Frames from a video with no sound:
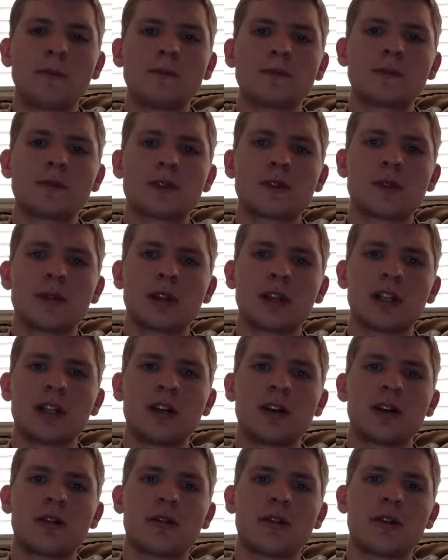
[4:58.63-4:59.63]
So would
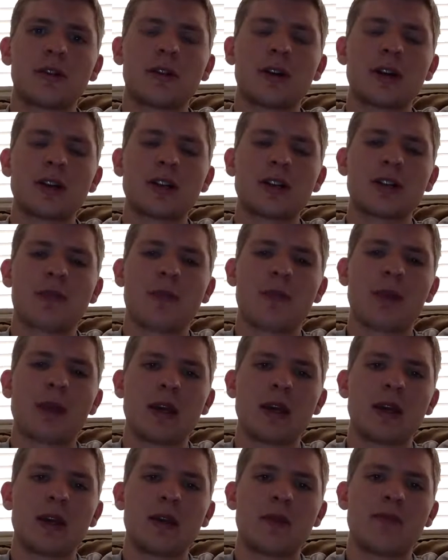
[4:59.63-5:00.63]
linear regression
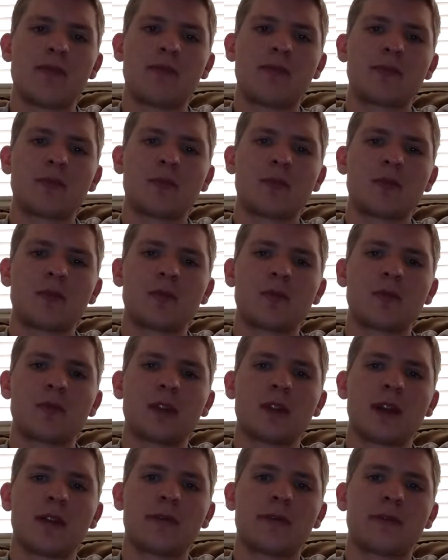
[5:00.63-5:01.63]
be
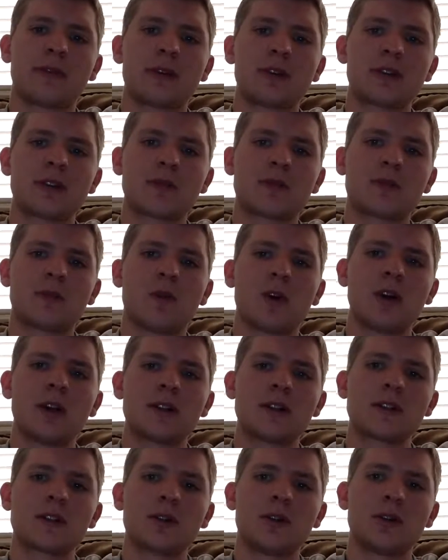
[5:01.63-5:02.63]
that first one,
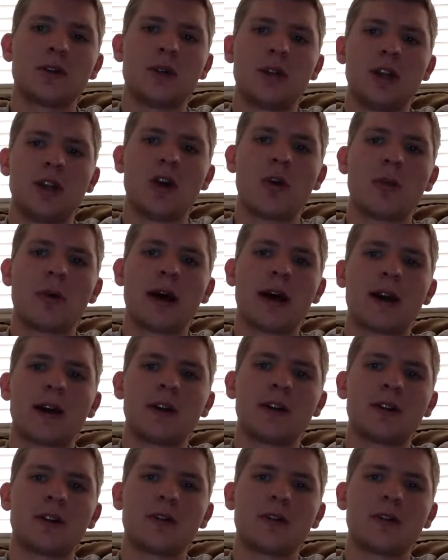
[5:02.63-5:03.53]
so it would be no pattern in the